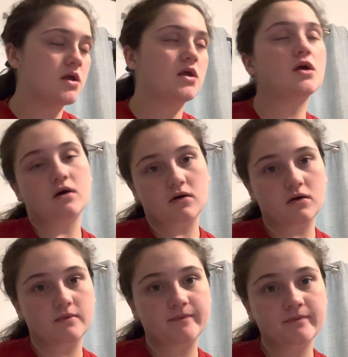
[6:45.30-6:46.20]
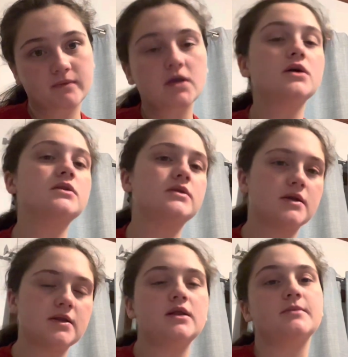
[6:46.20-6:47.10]
Y'all,
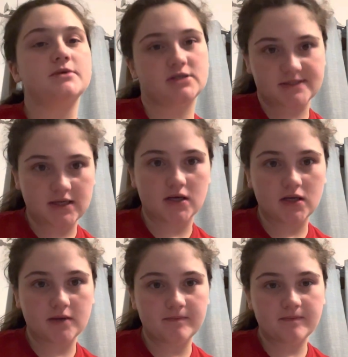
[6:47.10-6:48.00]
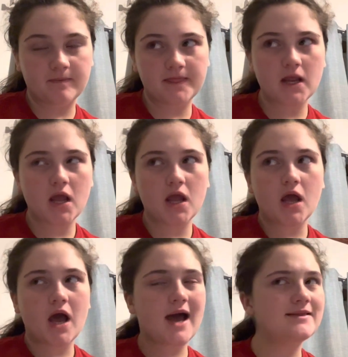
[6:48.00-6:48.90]
literally, let me just tell you.
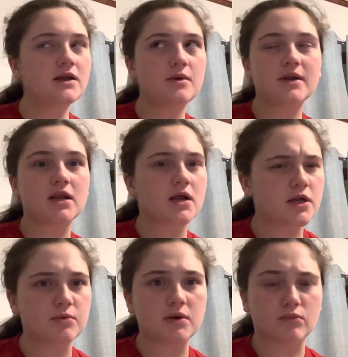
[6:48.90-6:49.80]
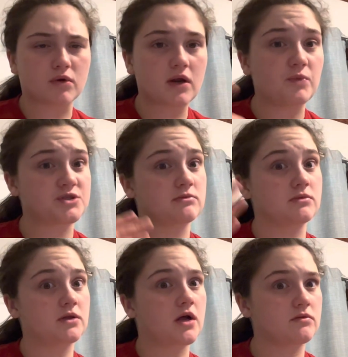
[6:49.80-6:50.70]
I thought I would have done it doing run, which I'm
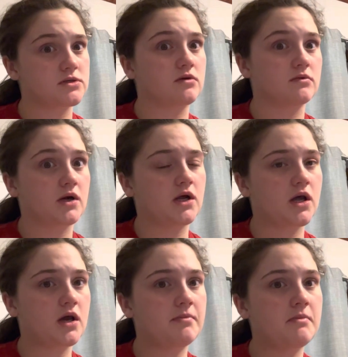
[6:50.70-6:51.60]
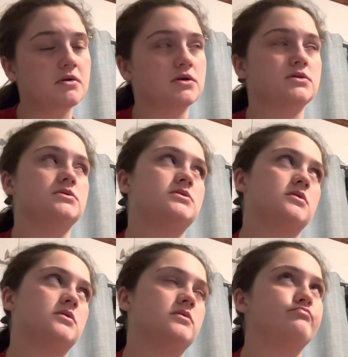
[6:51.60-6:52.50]
glad I was not running when it happened because,
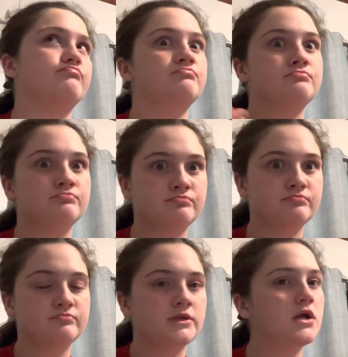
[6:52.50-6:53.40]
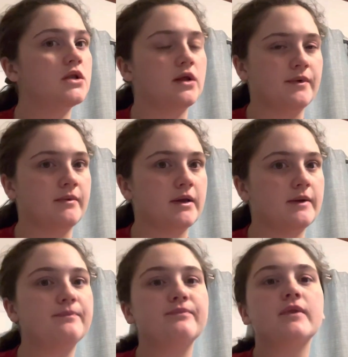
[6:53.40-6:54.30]
y'all, that would have been
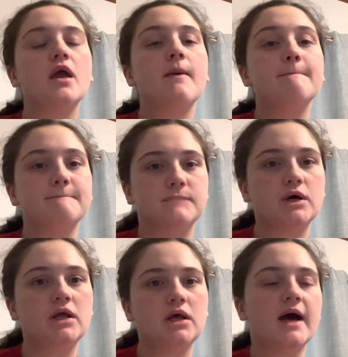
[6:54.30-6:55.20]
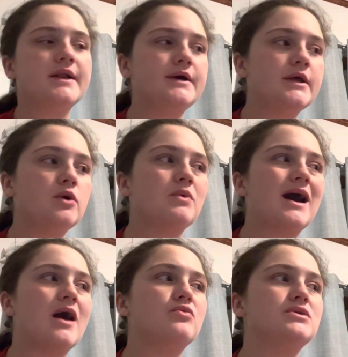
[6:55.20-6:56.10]
bad. But I done it while
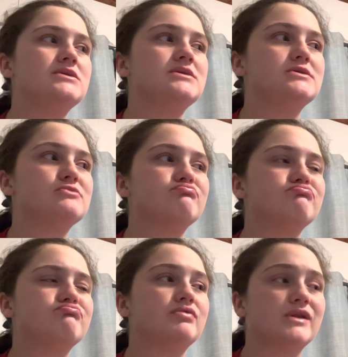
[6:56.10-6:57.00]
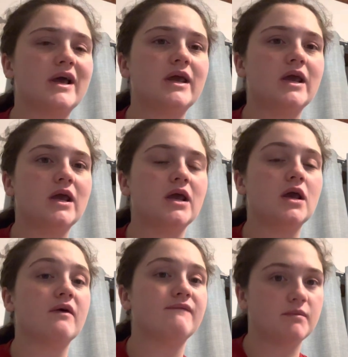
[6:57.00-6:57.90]
I was
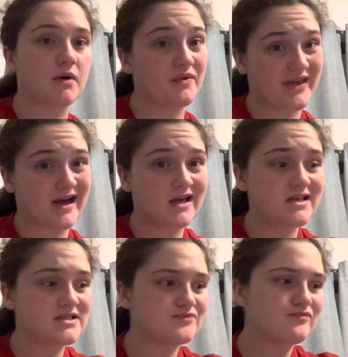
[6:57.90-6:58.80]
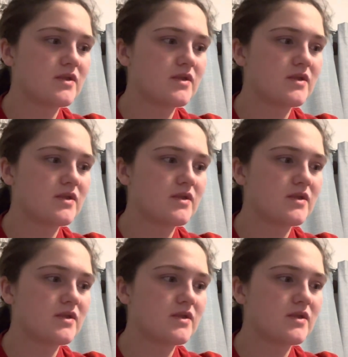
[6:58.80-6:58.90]
playing football with guys.